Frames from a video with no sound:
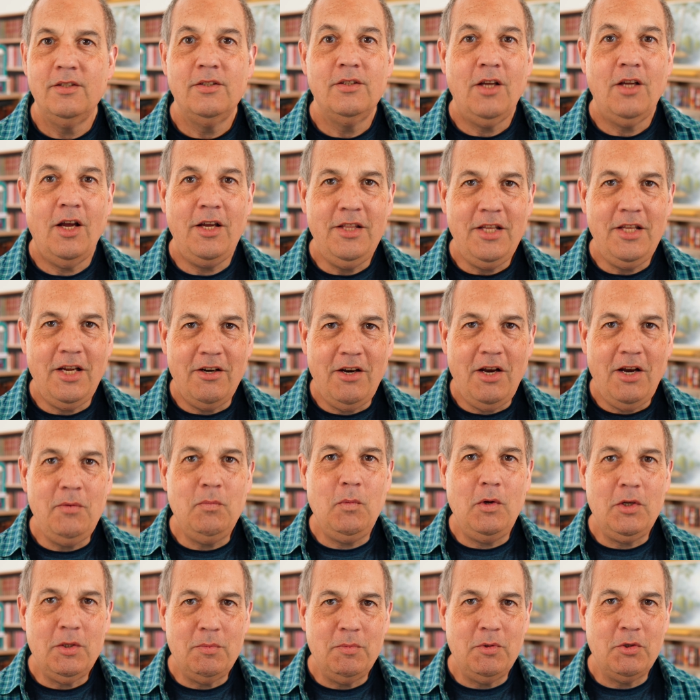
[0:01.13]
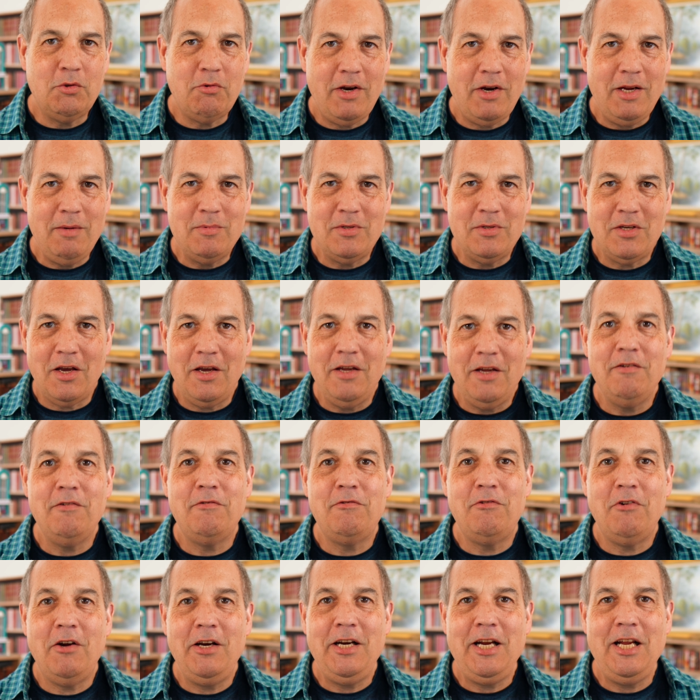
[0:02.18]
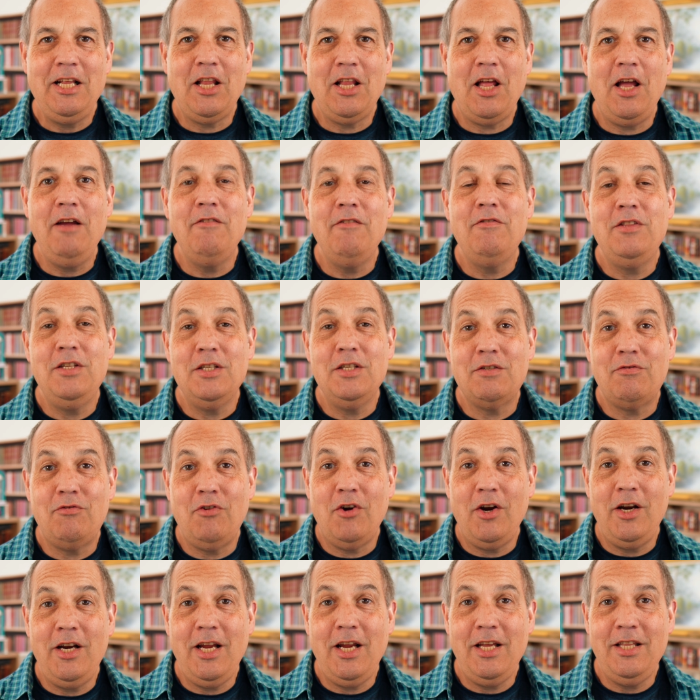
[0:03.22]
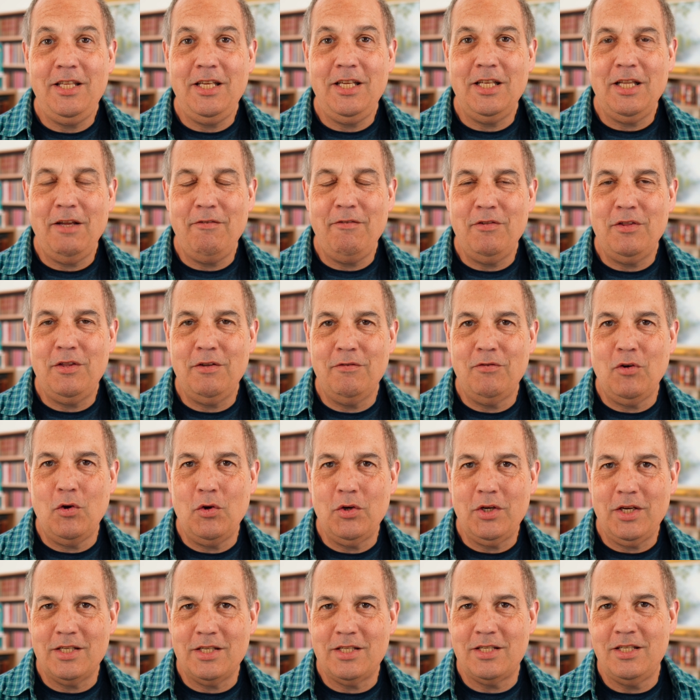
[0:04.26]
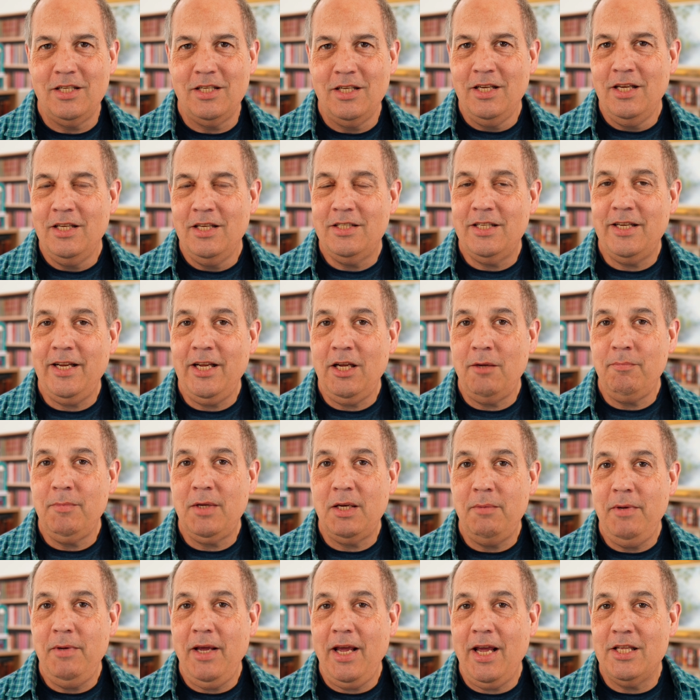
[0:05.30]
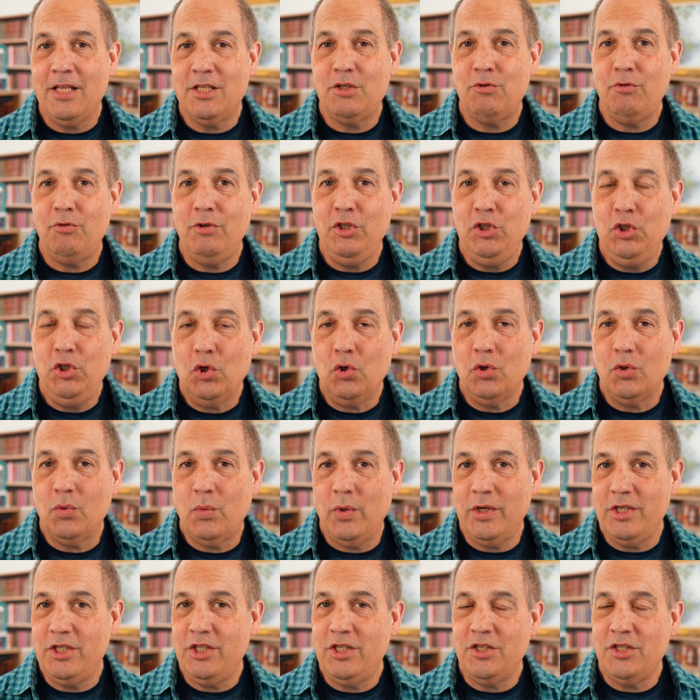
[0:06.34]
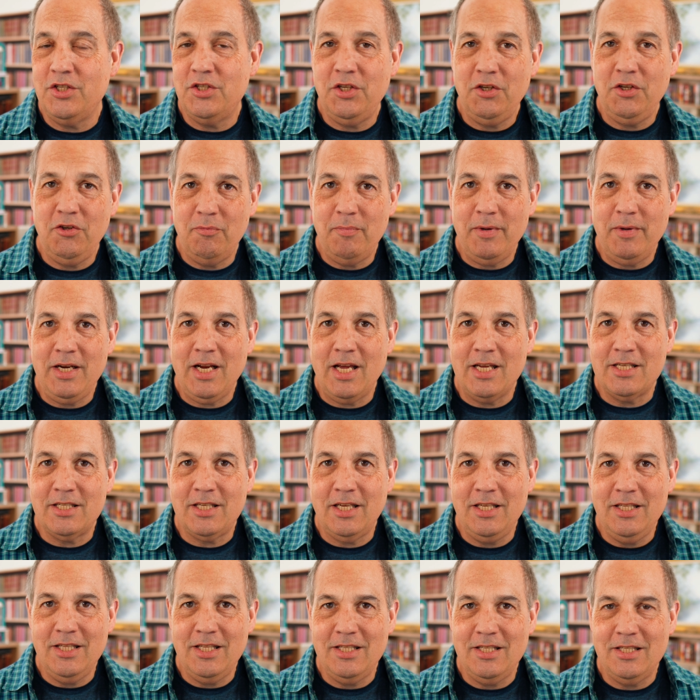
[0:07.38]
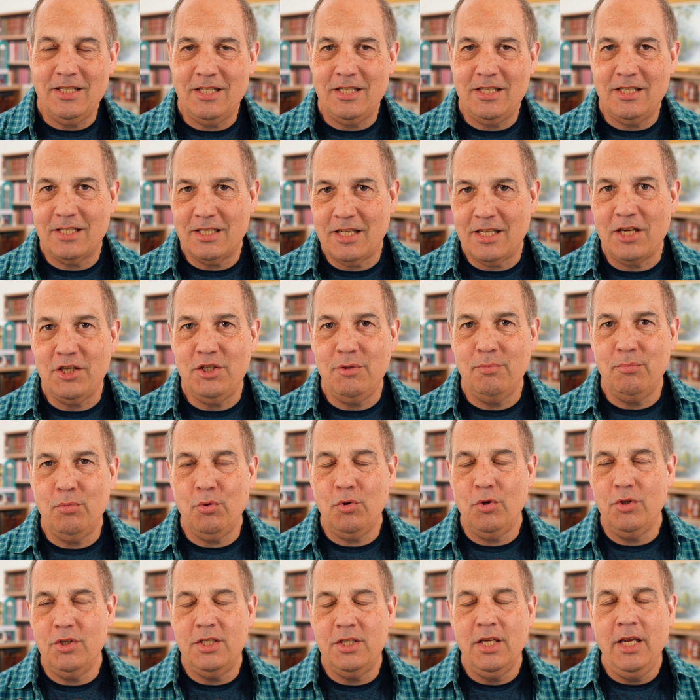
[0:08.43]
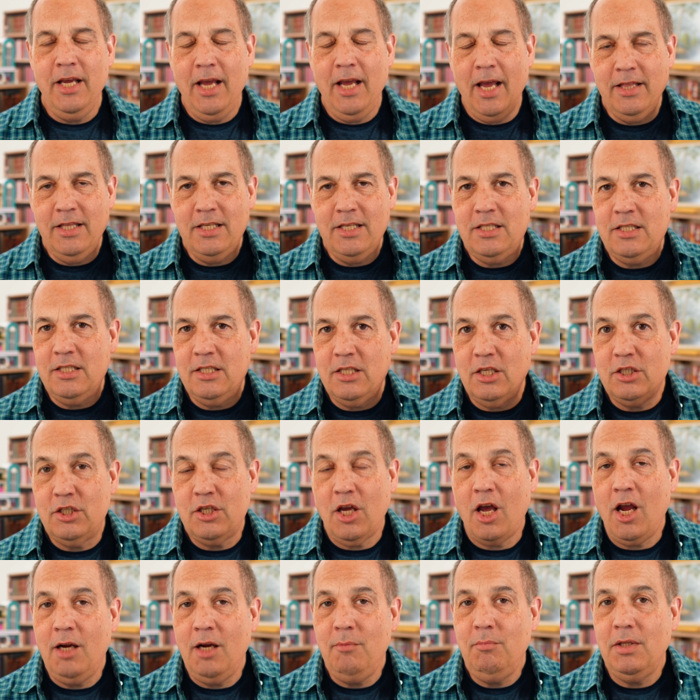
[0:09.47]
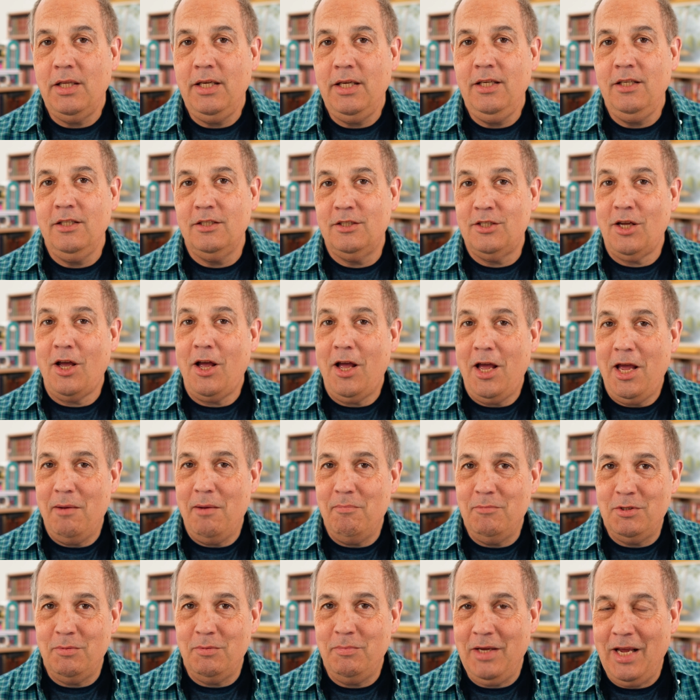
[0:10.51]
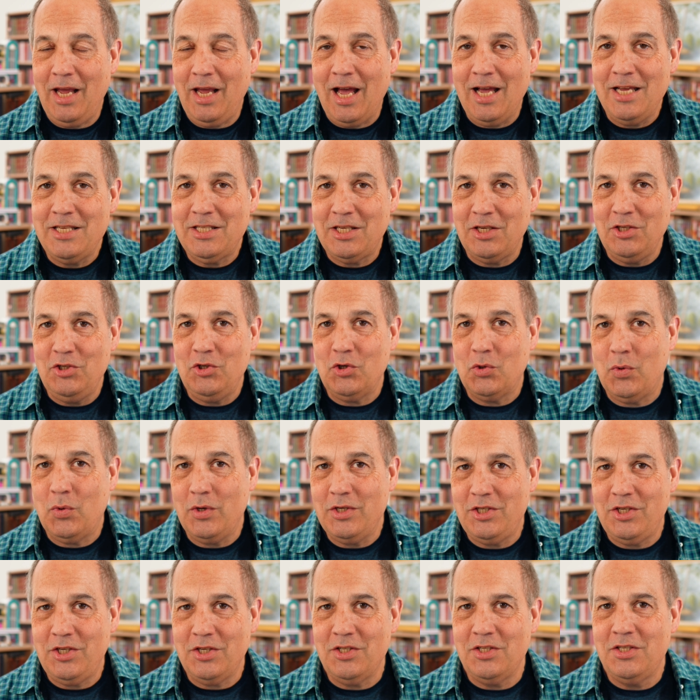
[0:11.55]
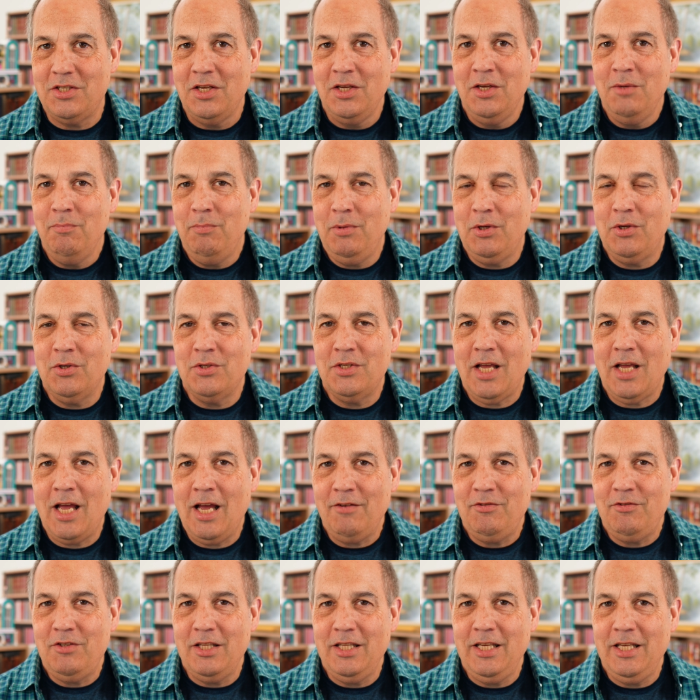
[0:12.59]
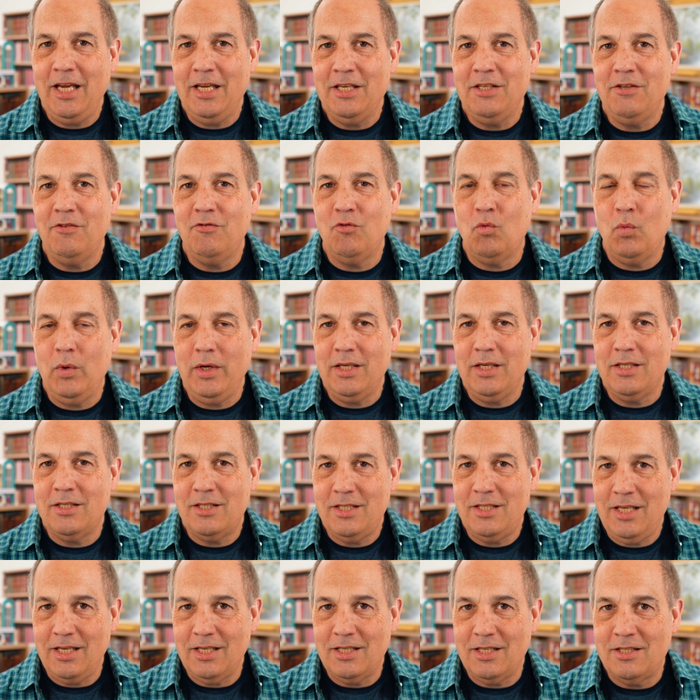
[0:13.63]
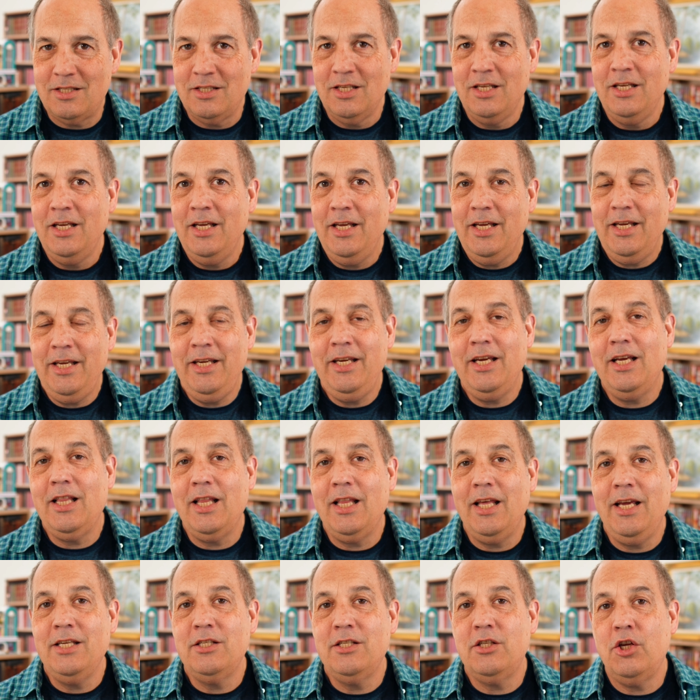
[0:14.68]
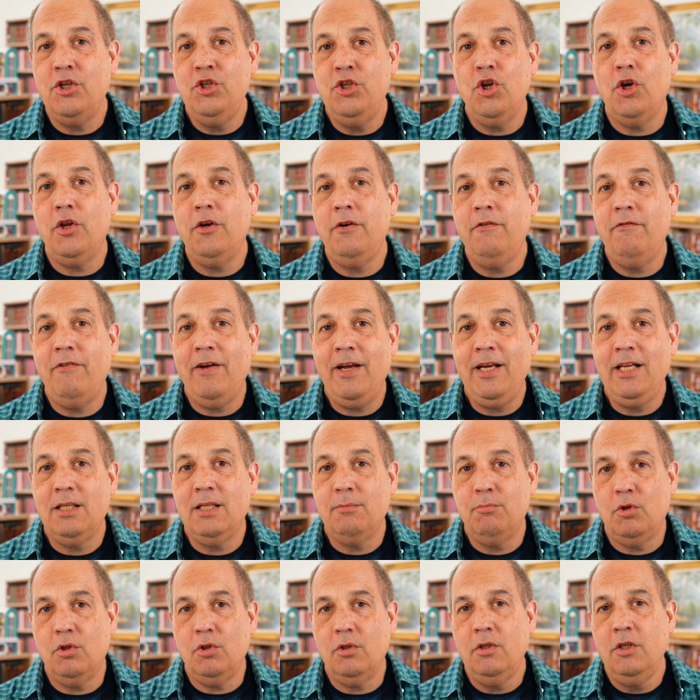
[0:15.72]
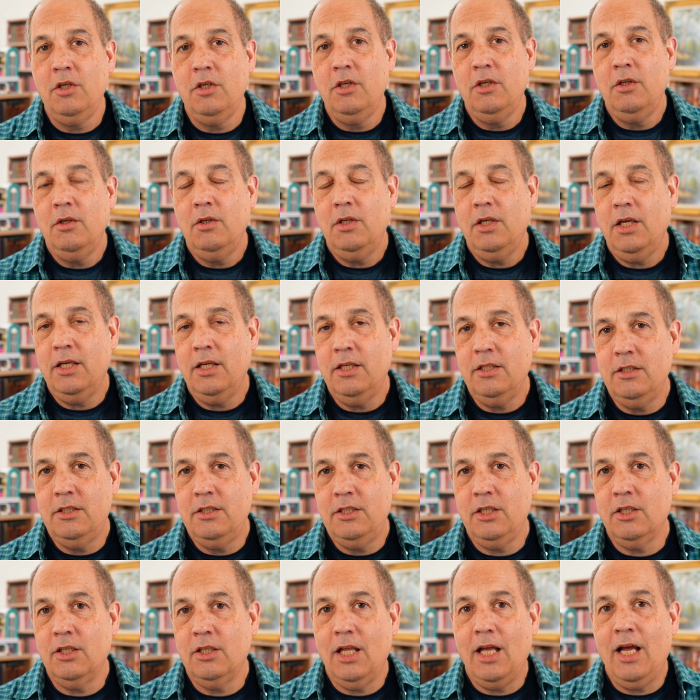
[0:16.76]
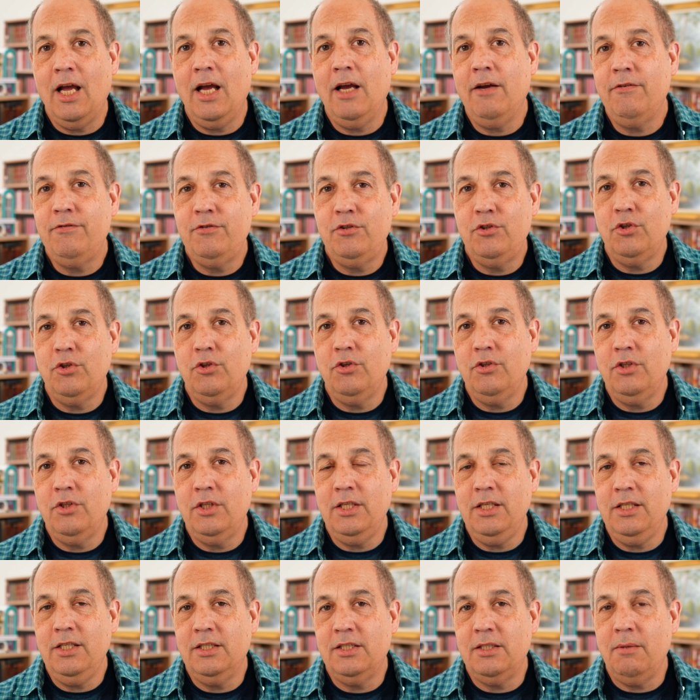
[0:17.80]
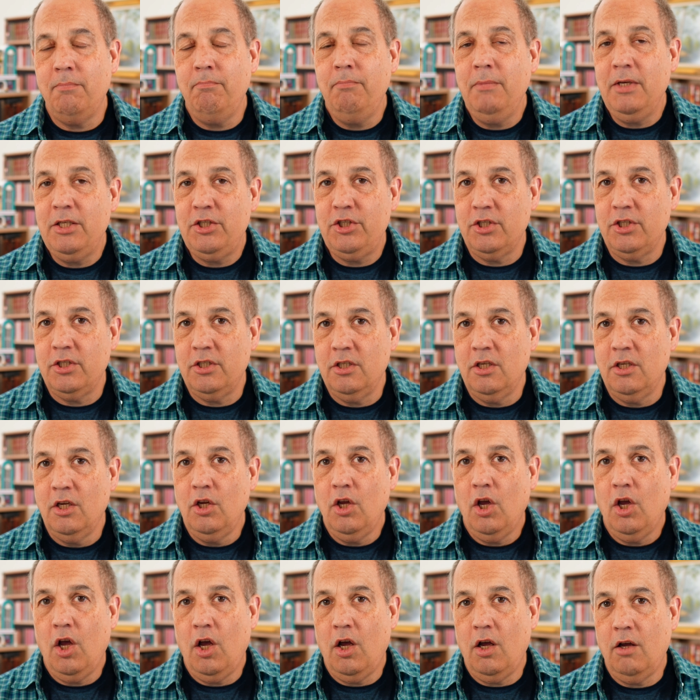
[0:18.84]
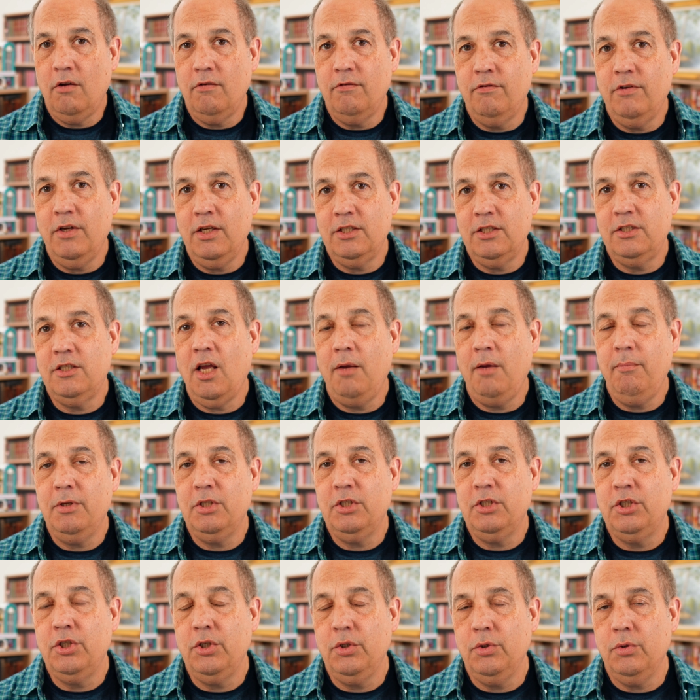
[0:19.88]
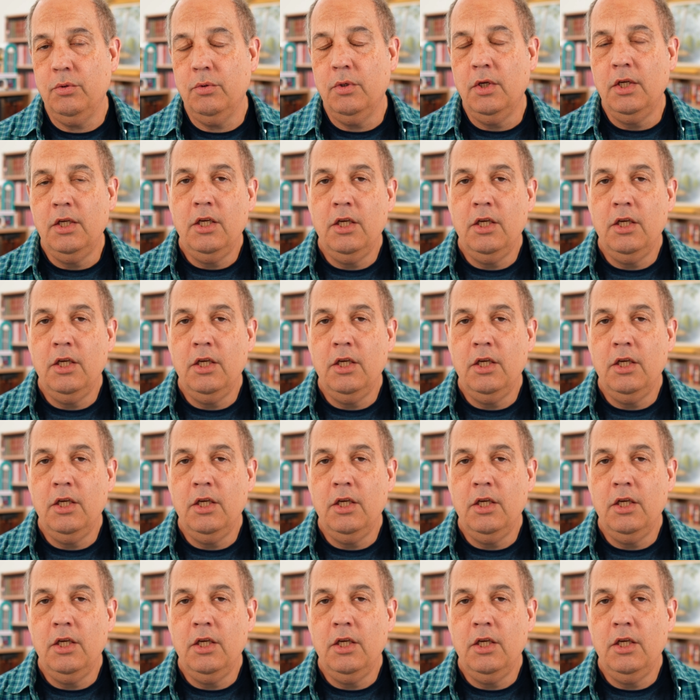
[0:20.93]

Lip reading: Hi there, and welcome to Graham's Guide Friday Live this Friday, the 11th of August. Today I'm going to be answering your questions that you've been asking in the discussion boards, and this is a timely time to be asking your questions because after the end of week 6, ELAs are not available until after the submission of assignment 2.